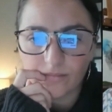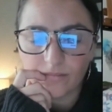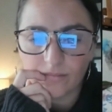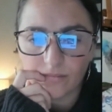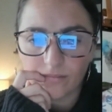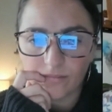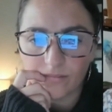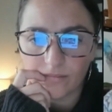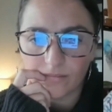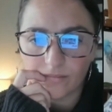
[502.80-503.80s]

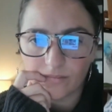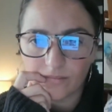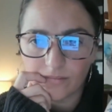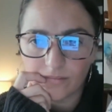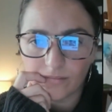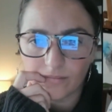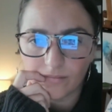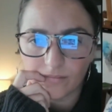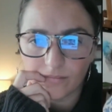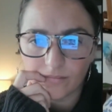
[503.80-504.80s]

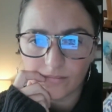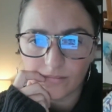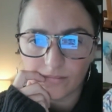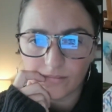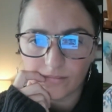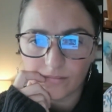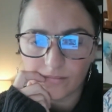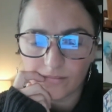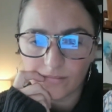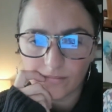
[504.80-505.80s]

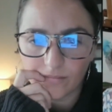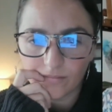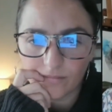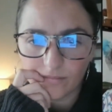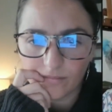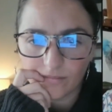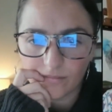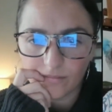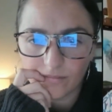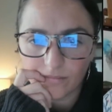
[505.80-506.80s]
The person shown says nothing.